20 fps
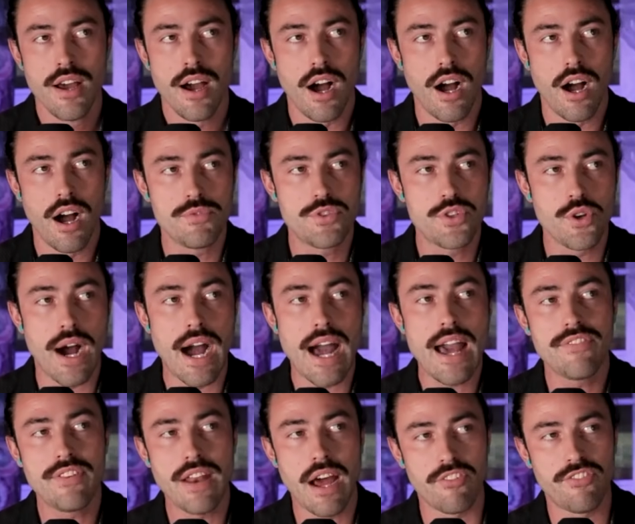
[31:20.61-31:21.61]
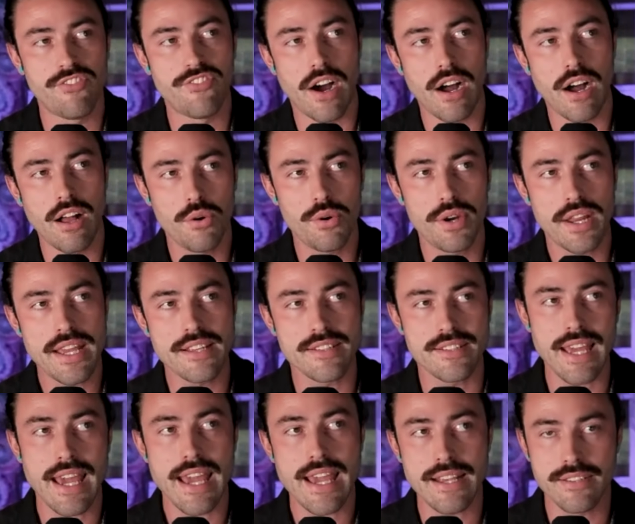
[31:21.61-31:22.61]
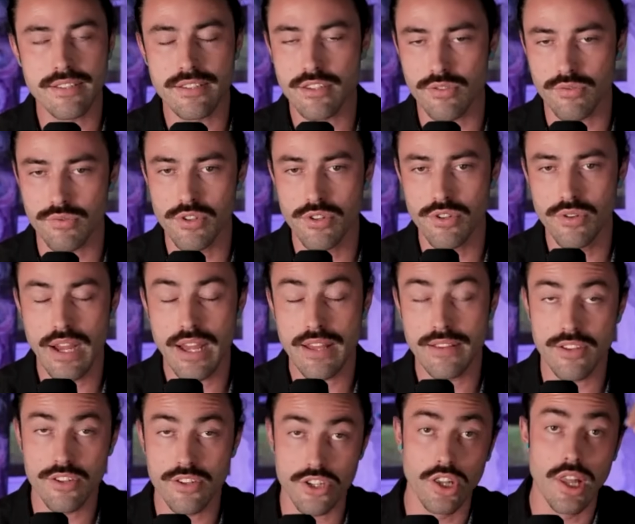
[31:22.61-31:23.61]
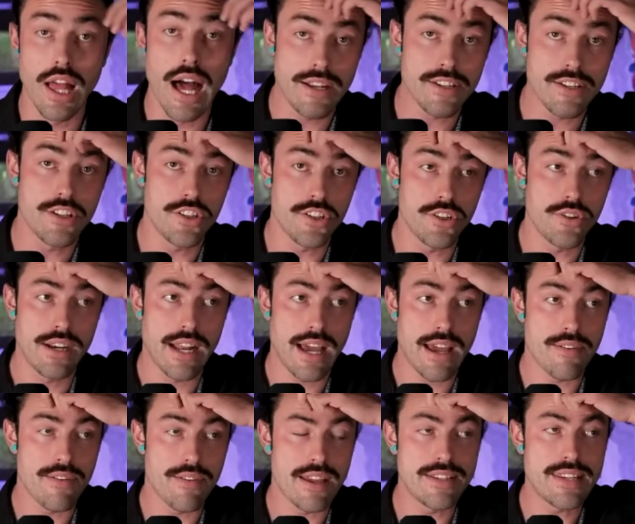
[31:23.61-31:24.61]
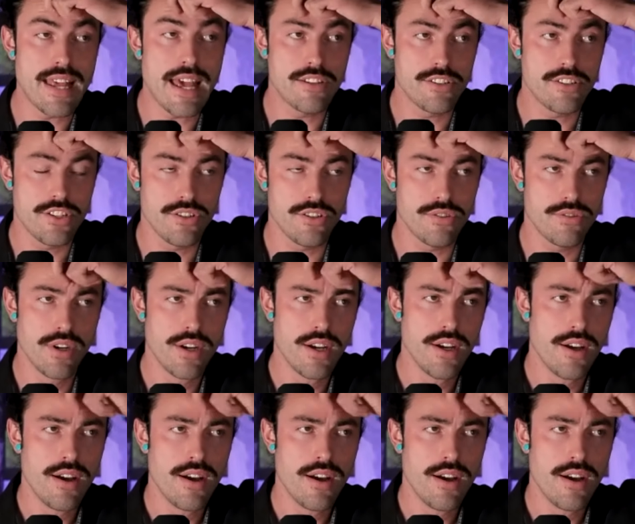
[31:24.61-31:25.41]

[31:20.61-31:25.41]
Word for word: Um, so I have not followed his case through. There's a lot to do, and I intend to.